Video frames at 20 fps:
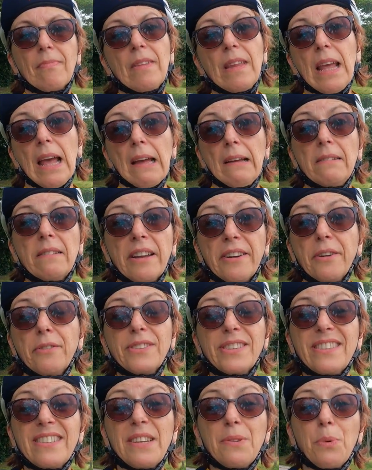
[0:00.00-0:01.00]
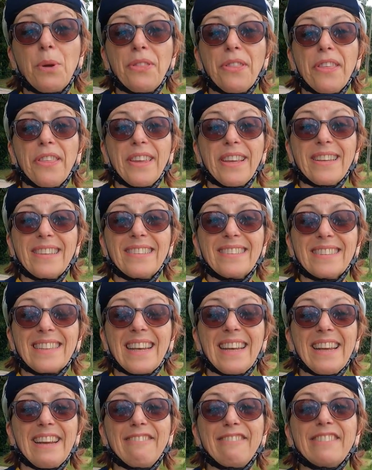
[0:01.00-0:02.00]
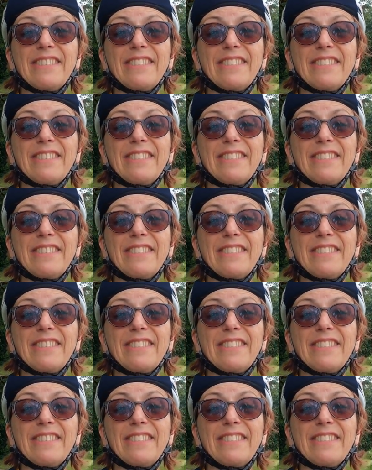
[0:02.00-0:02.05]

Yeah, and obviously one thing that's clear